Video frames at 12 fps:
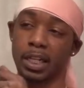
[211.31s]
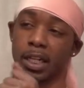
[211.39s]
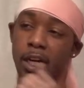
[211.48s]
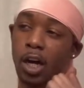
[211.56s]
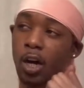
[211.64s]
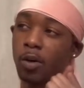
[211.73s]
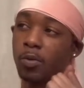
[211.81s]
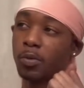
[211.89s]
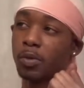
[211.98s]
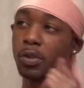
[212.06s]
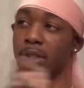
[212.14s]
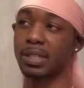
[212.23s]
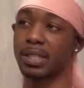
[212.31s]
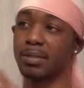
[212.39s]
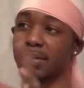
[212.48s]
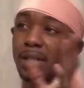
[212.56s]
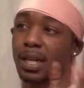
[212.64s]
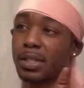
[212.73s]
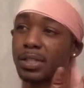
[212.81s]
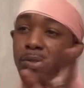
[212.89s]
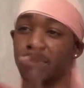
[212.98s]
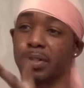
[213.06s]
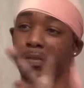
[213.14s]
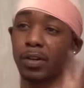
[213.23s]
you can see it's like
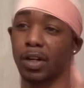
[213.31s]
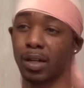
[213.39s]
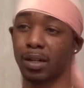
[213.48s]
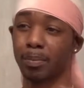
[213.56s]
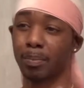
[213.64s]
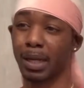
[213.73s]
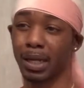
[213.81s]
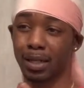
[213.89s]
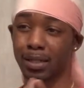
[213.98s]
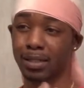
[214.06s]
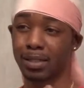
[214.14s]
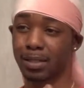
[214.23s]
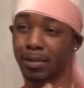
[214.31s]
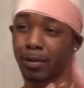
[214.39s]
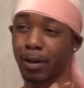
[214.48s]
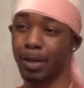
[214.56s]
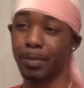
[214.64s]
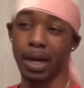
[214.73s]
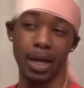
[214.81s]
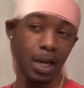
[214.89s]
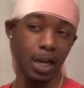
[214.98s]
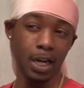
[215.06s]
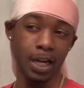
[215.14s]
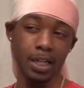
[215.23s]
two different colored pinks in my
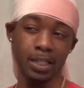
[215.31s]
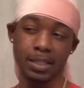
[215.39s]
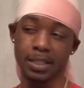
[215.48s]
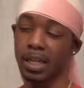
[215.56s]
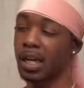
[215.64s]
eyes.